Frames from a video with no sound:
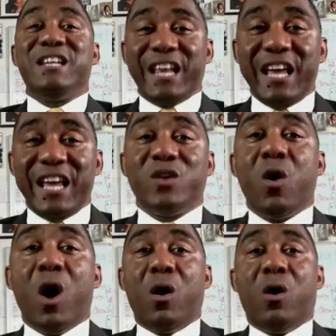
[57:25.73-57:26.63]
then he'll
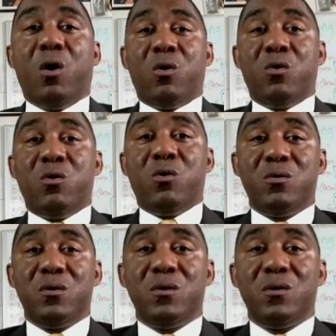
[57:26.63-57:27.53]
know, uh-oh,
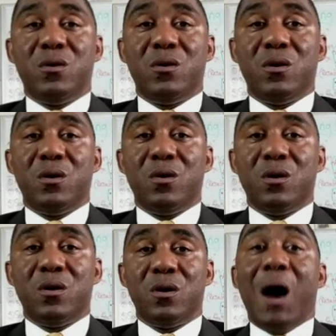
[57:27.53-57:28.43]

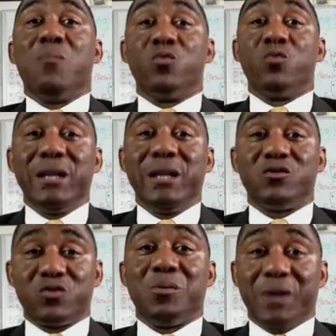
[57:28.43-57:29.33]
I'm really in
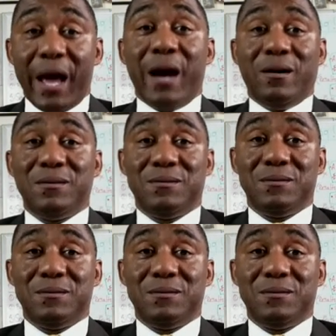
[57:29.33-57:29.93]
trouble now.